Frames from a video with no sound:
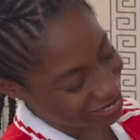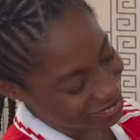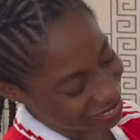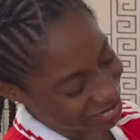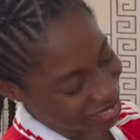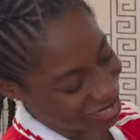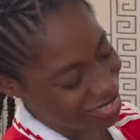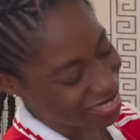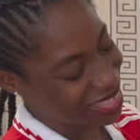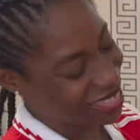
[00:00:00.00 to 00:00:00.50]

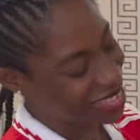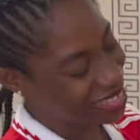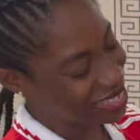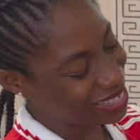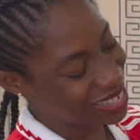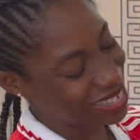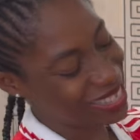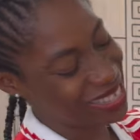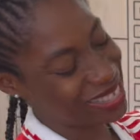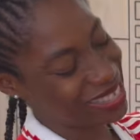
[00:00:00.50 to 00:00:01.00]
Look at this.
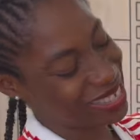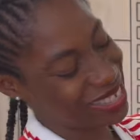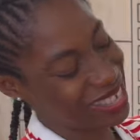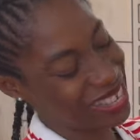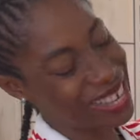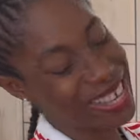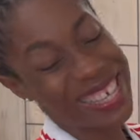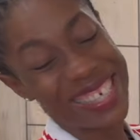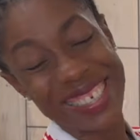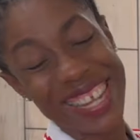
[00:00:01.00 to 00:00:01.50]
It's
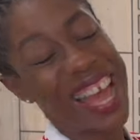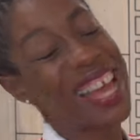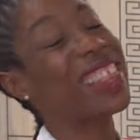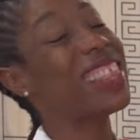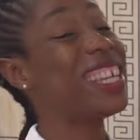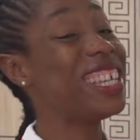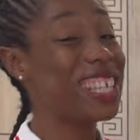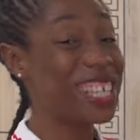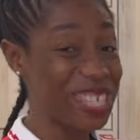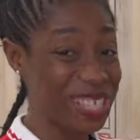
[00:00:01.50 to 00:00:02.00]
cute. I
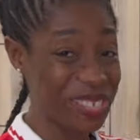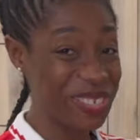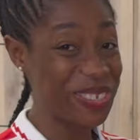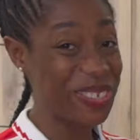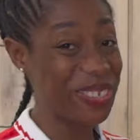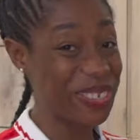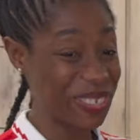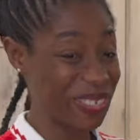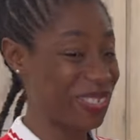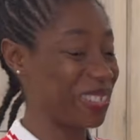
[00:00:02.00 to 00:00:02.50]
think it's
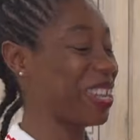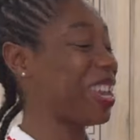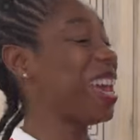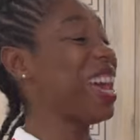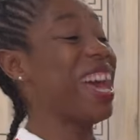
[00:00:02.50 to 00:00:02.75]
cute.